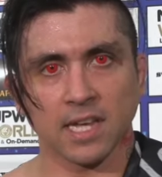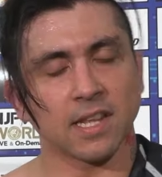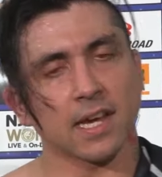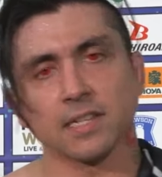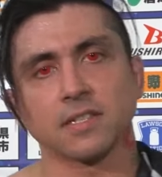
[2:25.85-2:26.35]

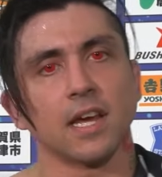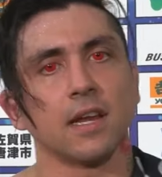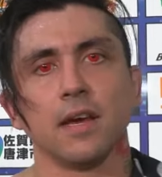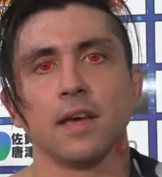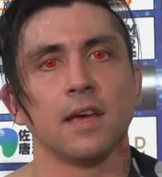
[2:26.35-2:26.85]
And like I
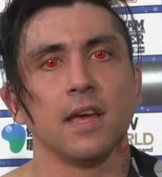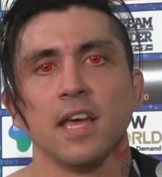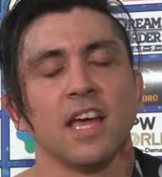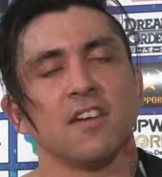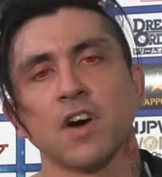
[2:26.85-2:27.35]
said,
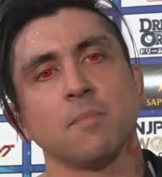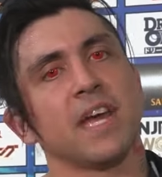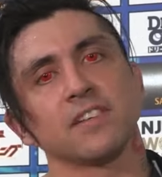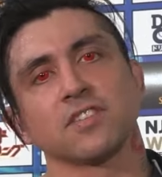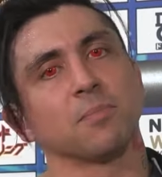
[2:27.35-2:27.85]
if I
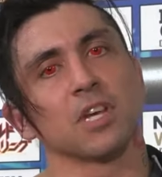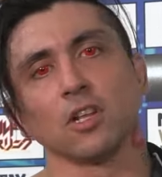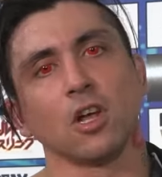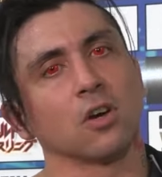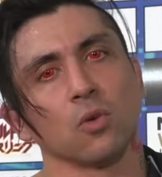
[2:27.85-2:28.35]
make something
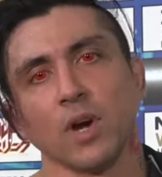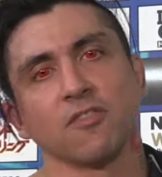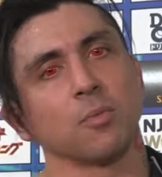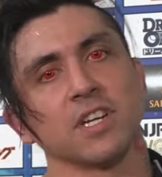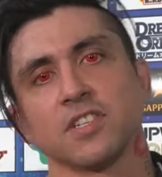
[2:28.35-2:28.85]
along the
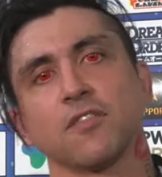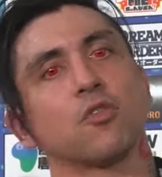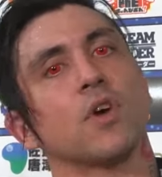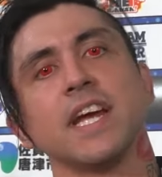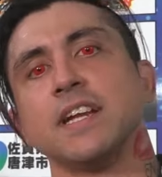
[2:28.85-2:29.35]
way for myself,
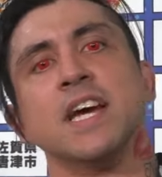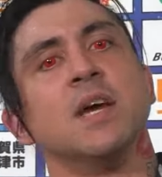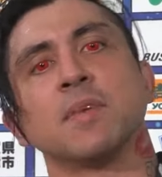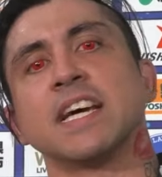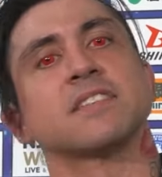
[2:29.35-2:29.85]
great.
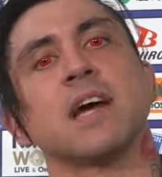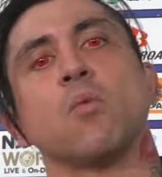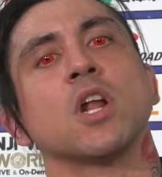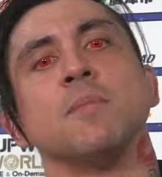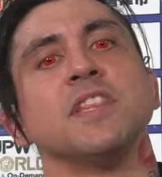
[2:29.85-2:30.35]
That's
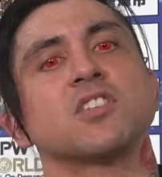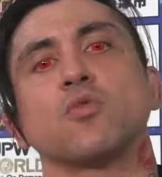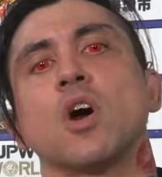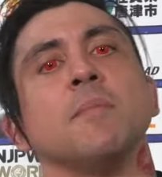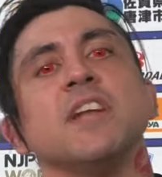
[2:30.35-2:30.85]
not what I'm in this
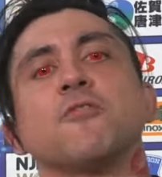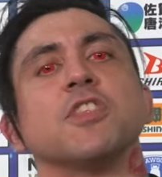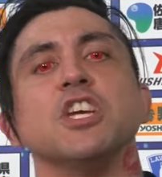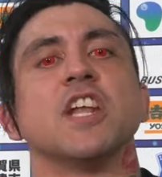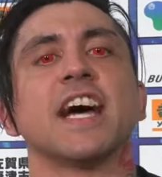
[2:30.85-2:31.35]
for. I'm in it
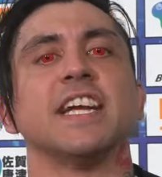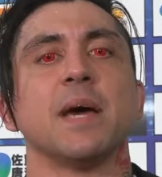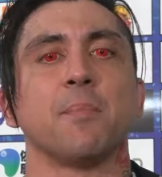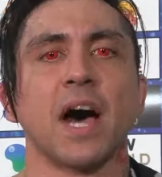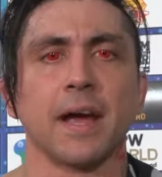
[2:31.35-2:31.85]
for the United
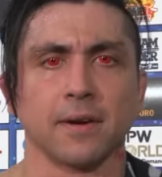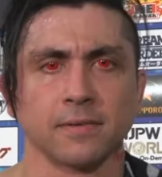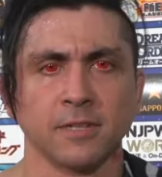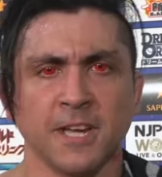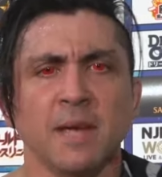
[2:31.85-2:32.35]
Empire,
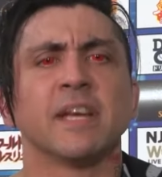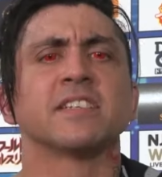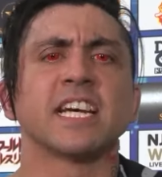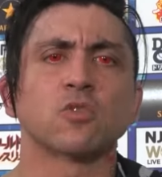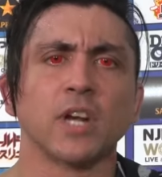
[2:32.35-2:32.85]

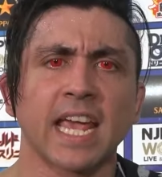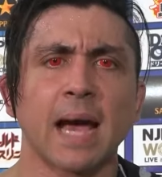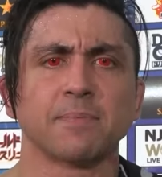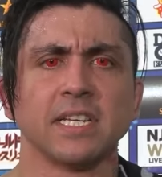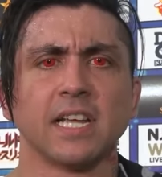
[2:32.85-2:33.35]
because that's what a
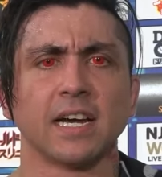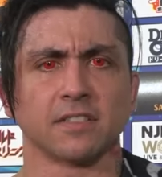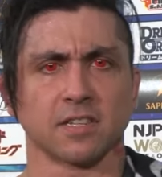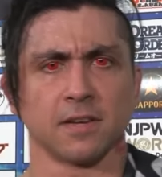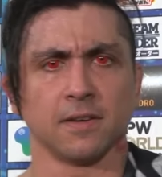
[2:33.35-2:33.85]
captain
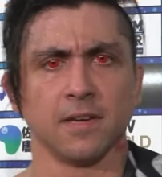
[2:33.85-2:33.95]
does.